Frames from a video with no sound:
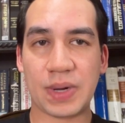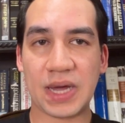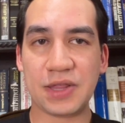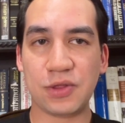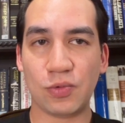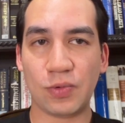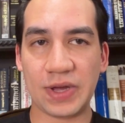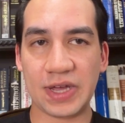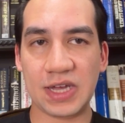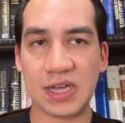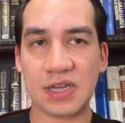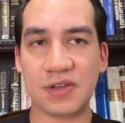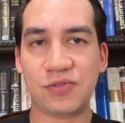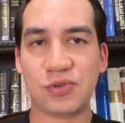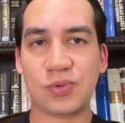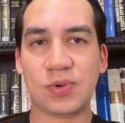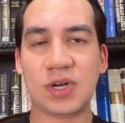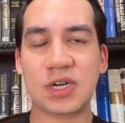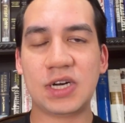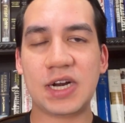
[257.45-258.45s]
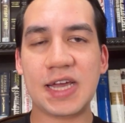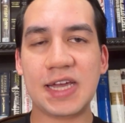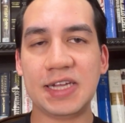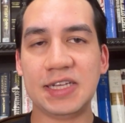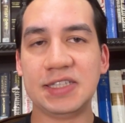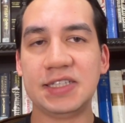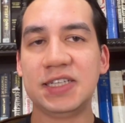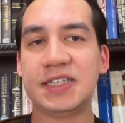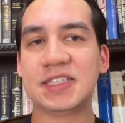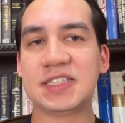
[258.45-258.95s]
By the way, if you're running
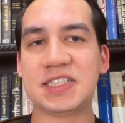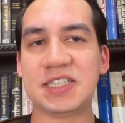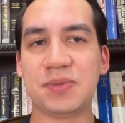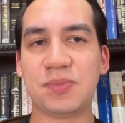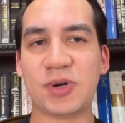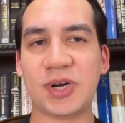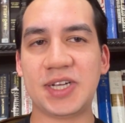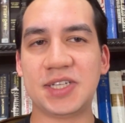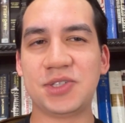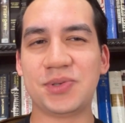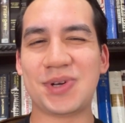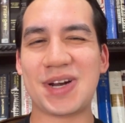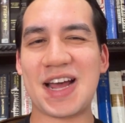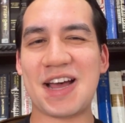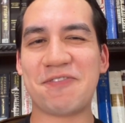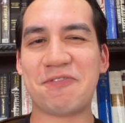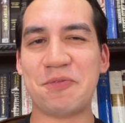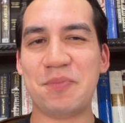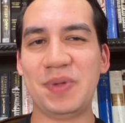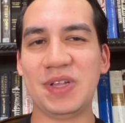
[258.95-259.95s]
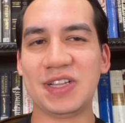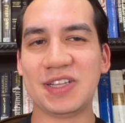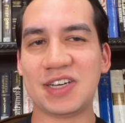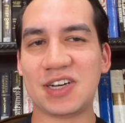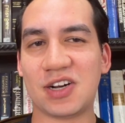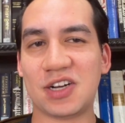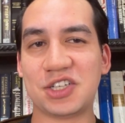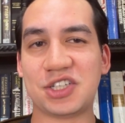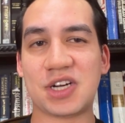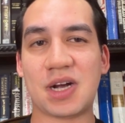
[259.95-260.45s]
a D2C brand doing
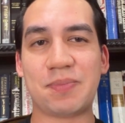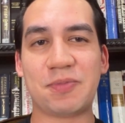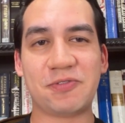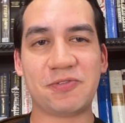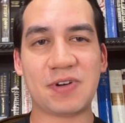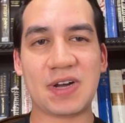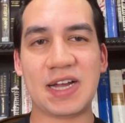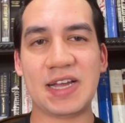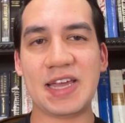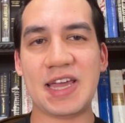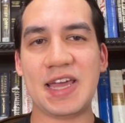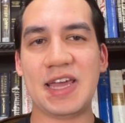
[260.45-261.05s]
$500,000 on Shopify